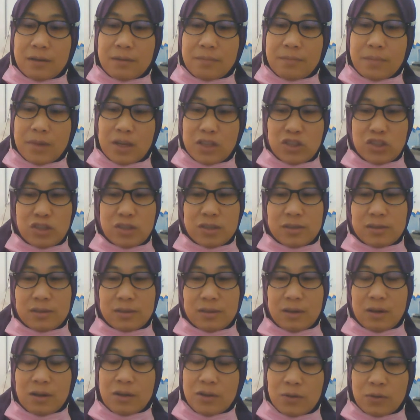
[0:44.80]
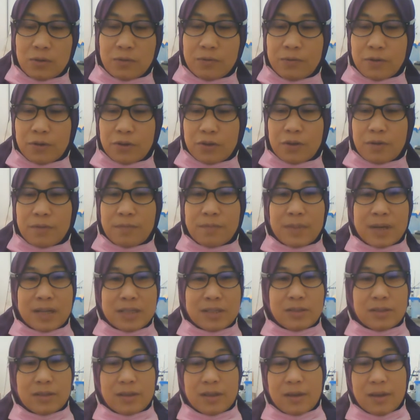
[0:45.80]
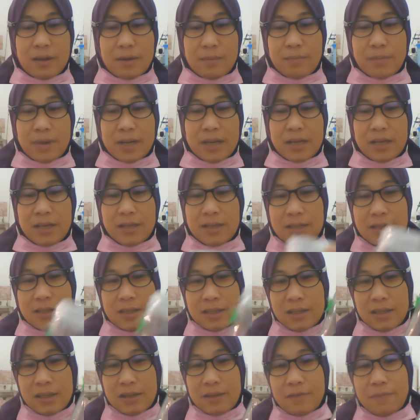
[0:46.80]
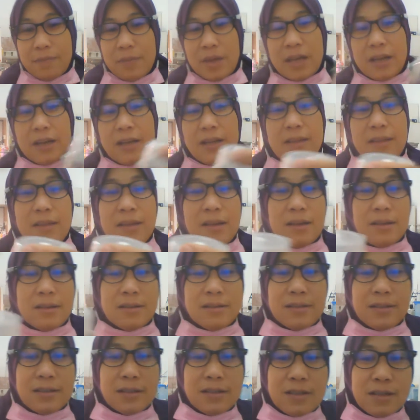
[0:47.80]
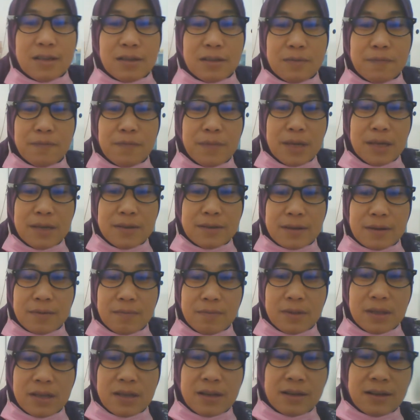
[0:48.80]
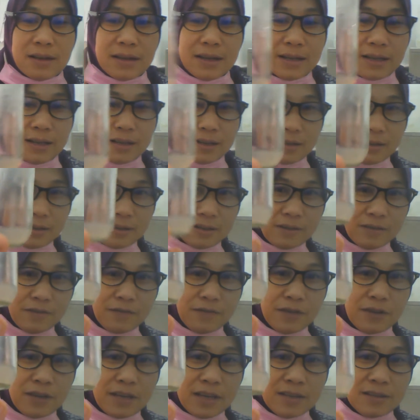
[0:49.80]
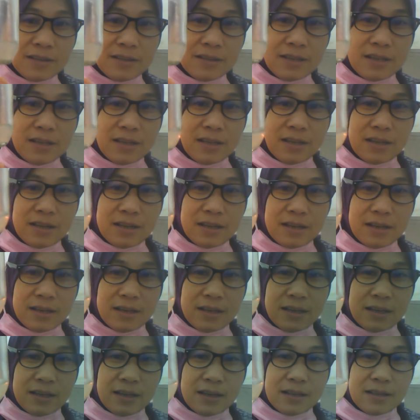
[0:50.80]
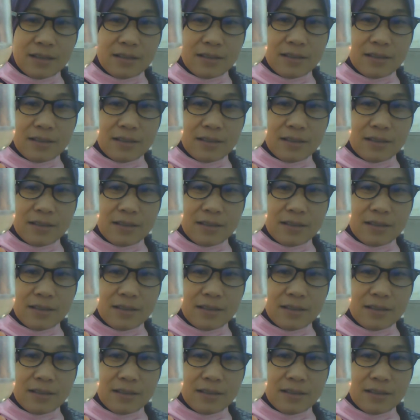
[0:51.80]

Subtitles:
March. Oh no, 4th of March. But it didn't give me anything. It just gave me something like, if you can see, it's